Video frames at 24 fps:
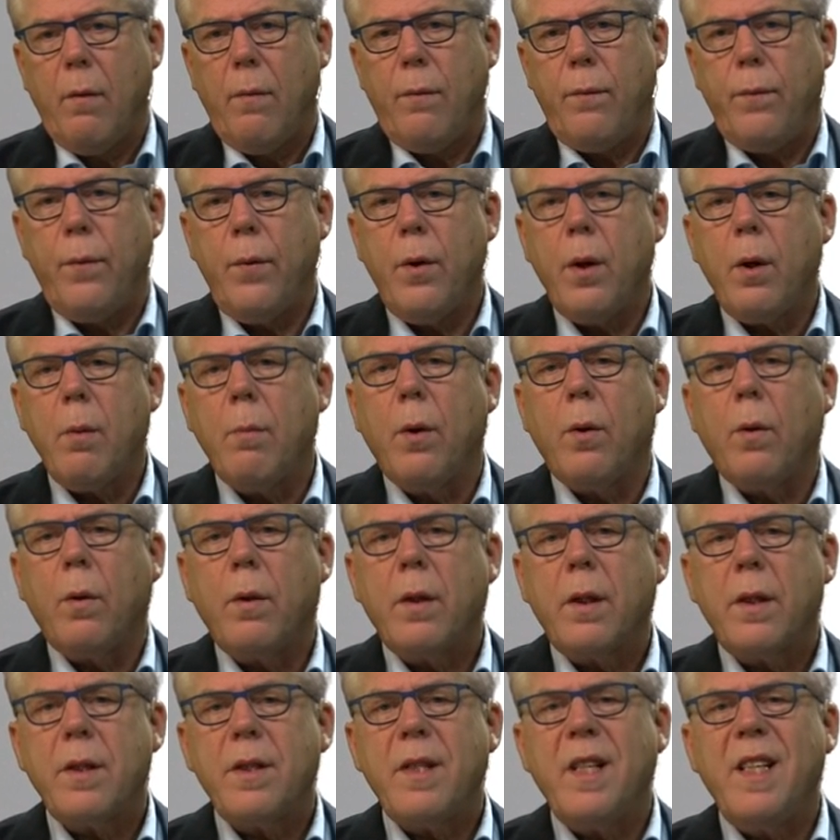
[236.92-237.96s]

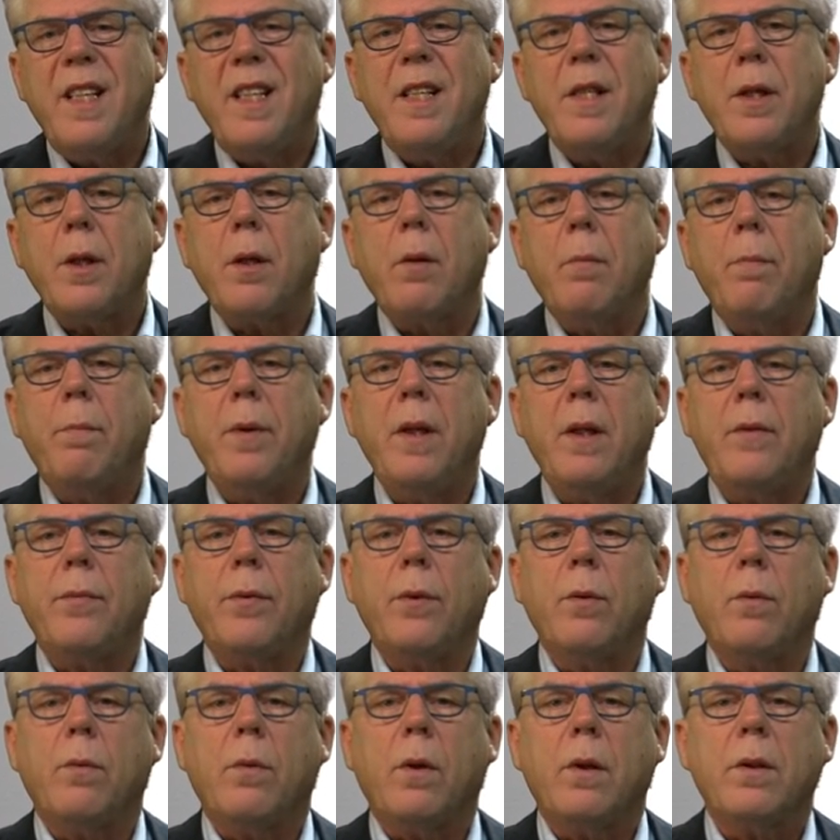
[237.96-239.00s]
Furthermore, cities compete
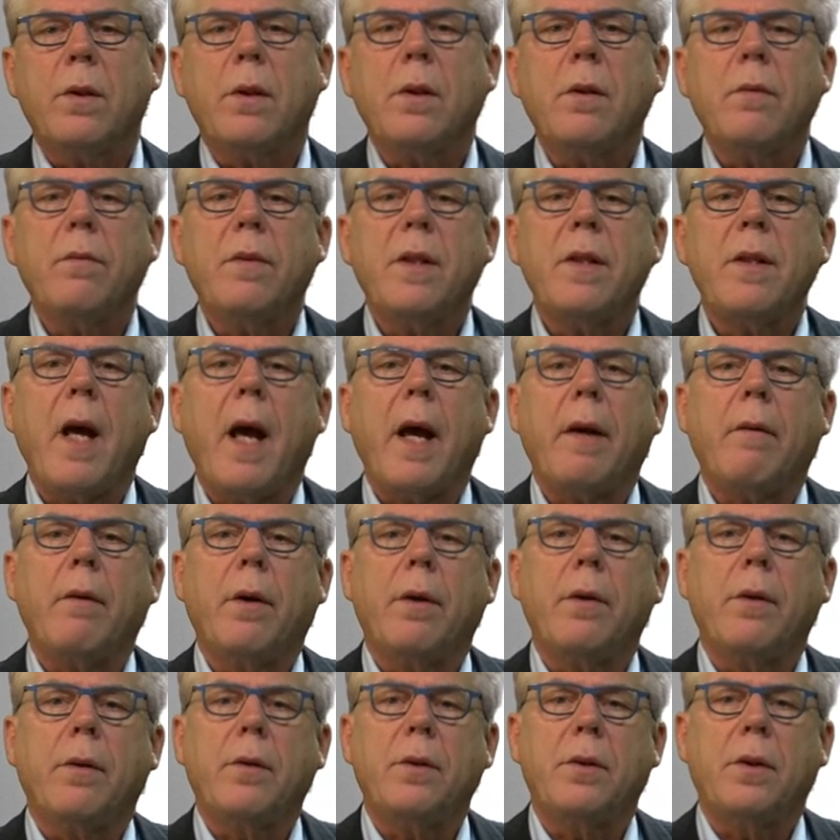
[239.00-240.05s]
for water with
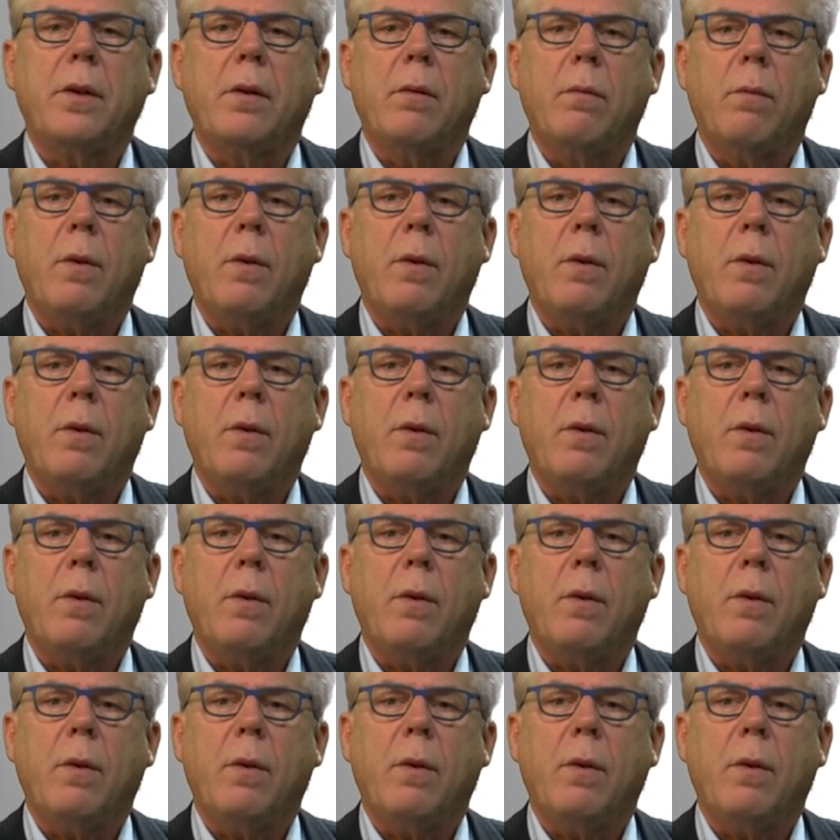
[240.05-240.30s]
agriculture,